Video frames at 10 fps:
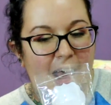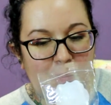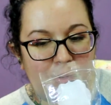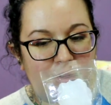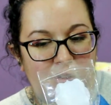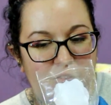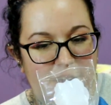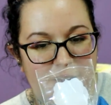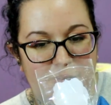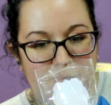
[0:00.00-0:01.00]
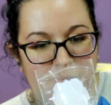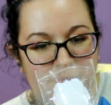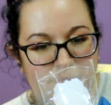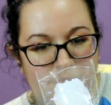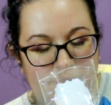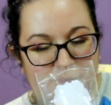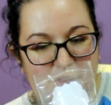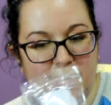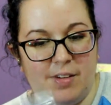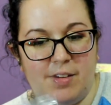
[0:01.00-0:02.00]
apples and
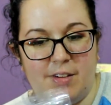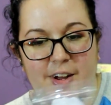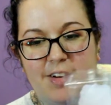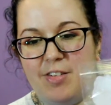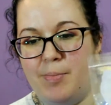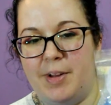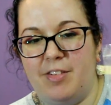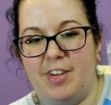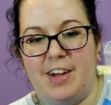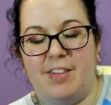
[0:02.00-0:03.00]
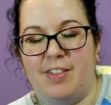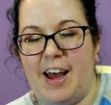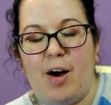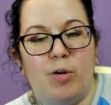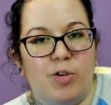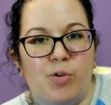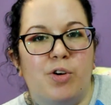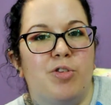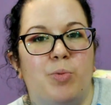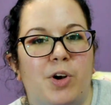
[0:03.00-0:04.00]
kind of smells like the
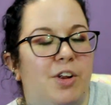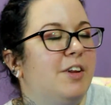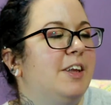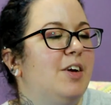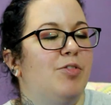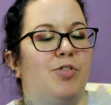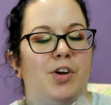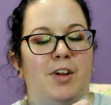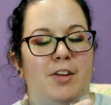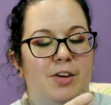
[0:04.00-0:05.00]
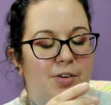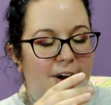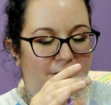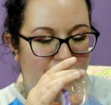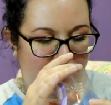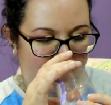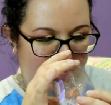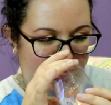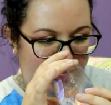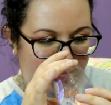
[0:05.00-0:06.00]
outdoors when all the leaves fall on the ground.
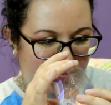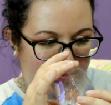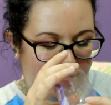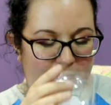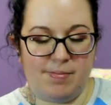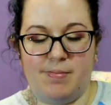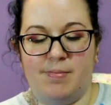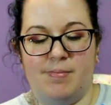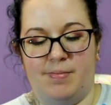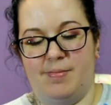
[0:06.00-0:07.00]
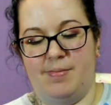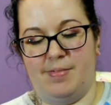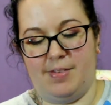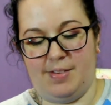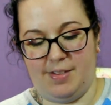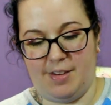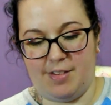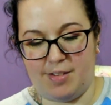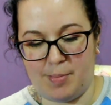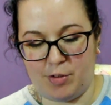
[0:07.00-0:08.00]
Mmm,
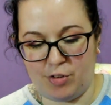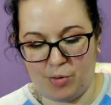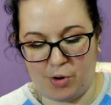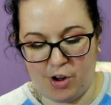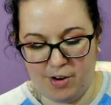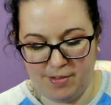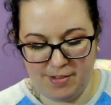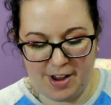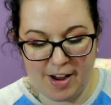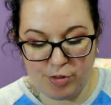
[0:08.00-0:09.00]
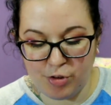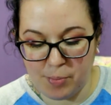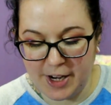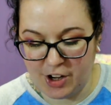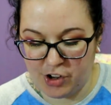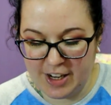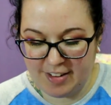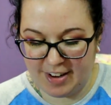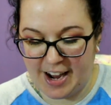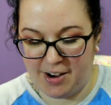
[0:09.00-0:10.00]
smells so good. I have so many
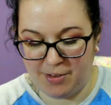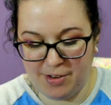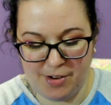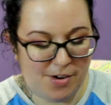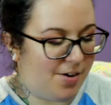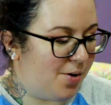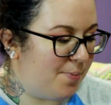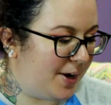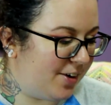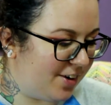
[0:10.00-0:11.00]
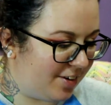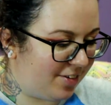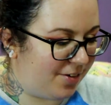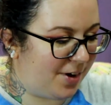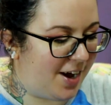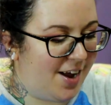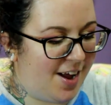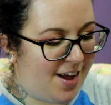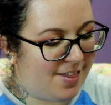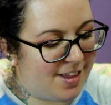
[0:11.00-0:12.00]
goodies now. Oh my goodness. Okay,
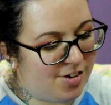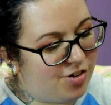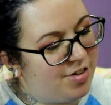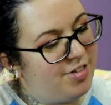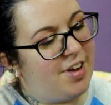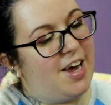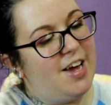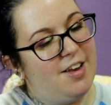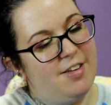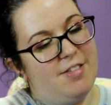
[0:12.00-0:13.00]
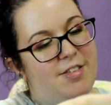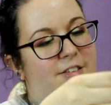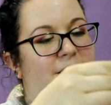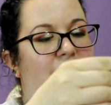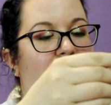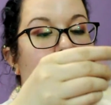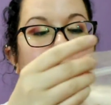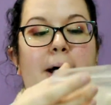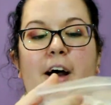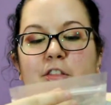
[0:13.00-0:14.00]
then she sent a
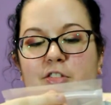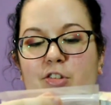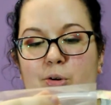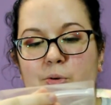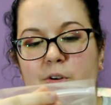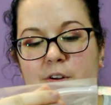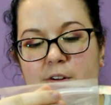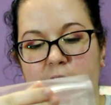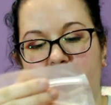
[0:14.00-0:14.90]
bath soak.